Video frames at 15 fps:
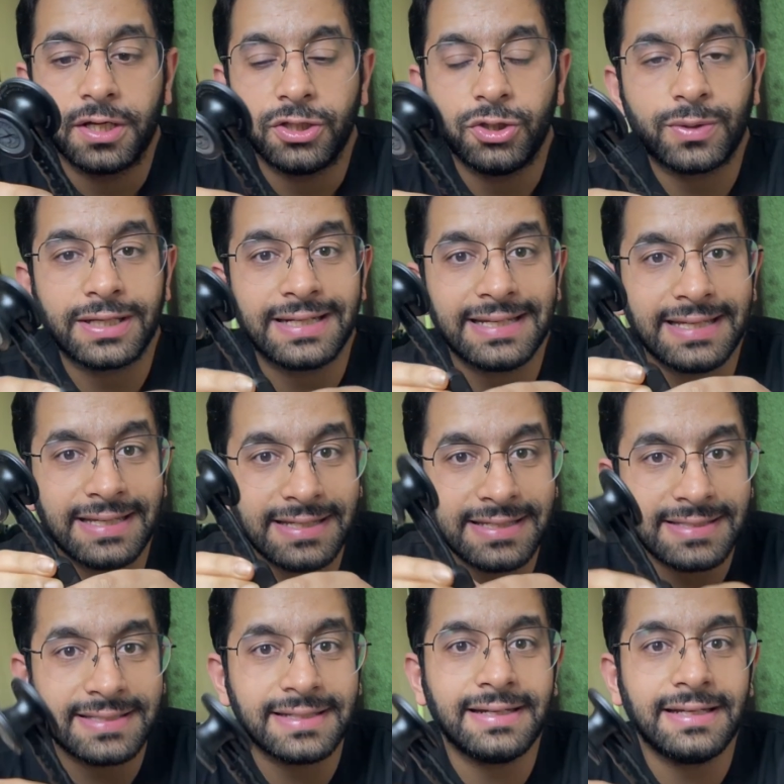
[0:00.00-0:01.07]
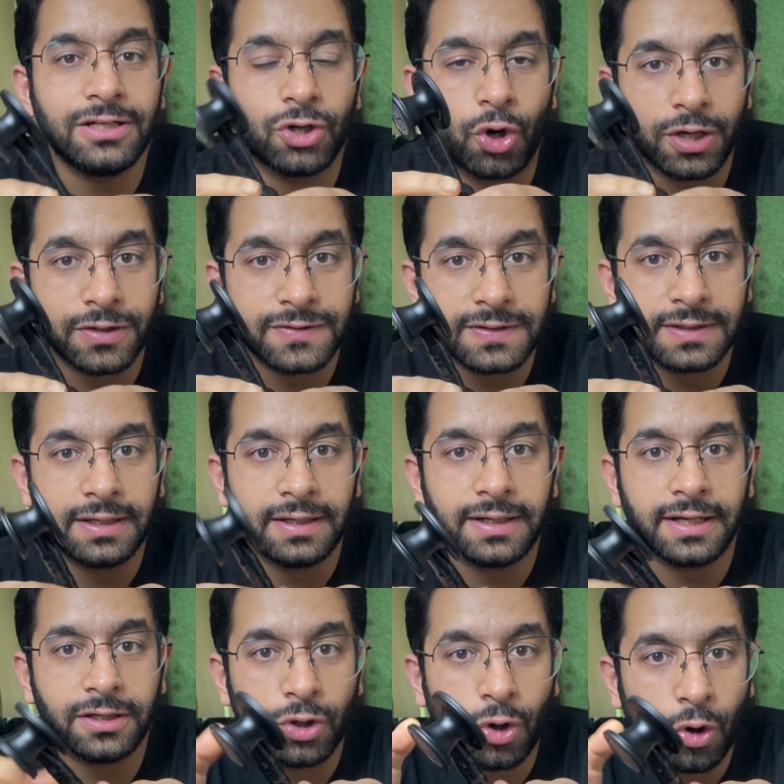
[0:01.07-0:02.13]
you can easily
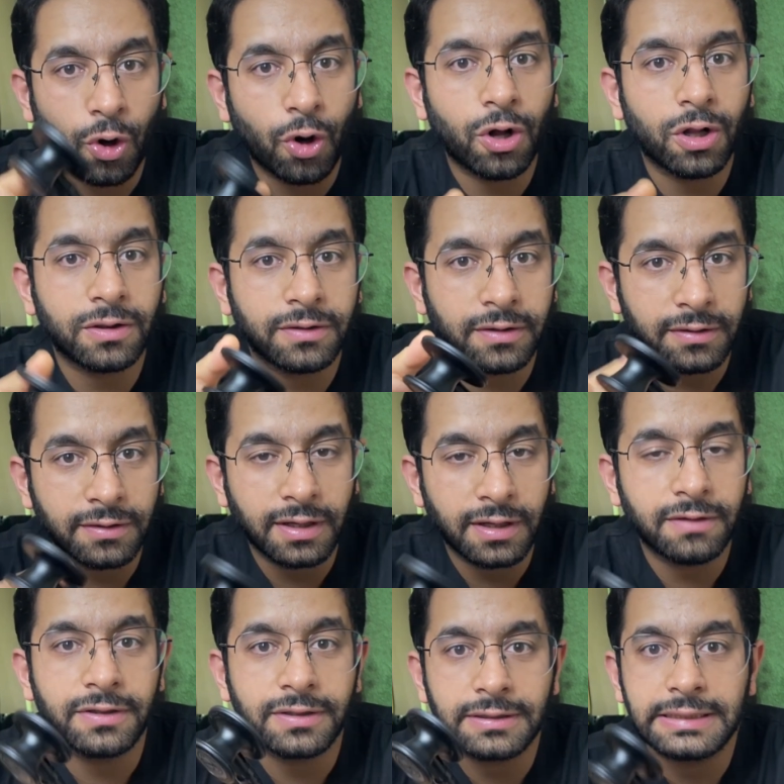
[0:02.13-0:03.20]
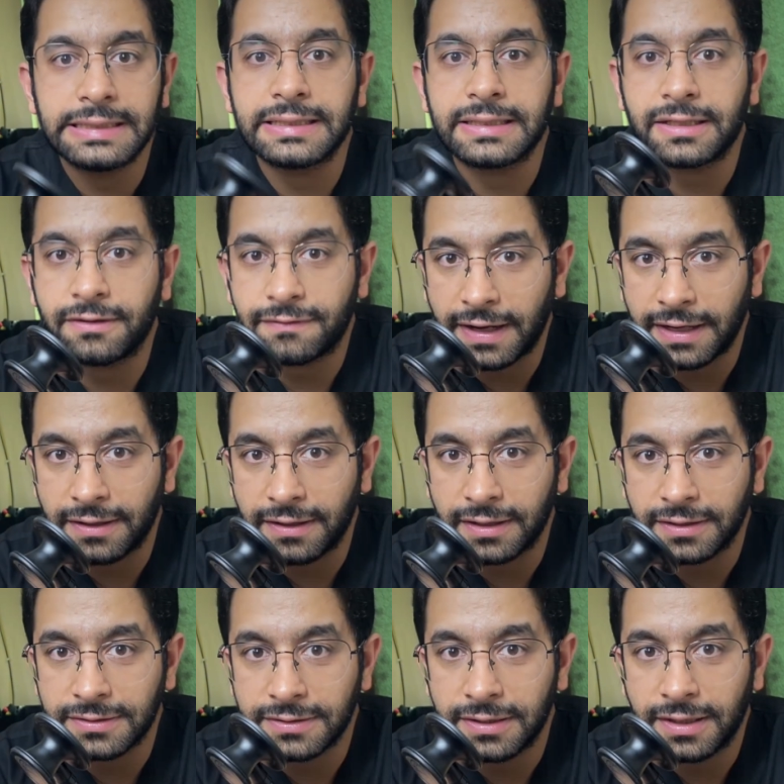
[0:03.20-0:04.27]
auscultate all the relevant clinical
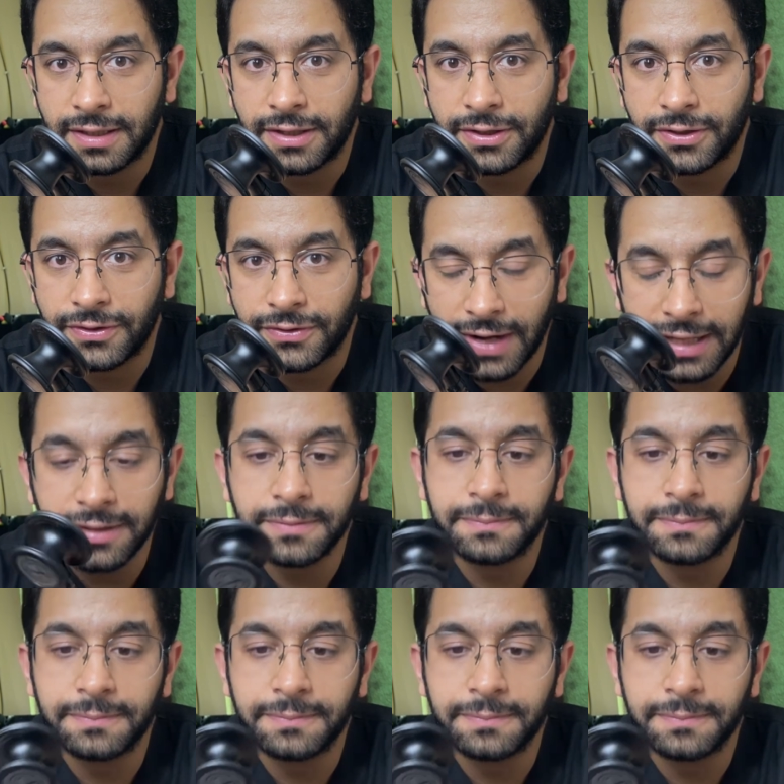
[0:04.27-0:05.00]
findings, right?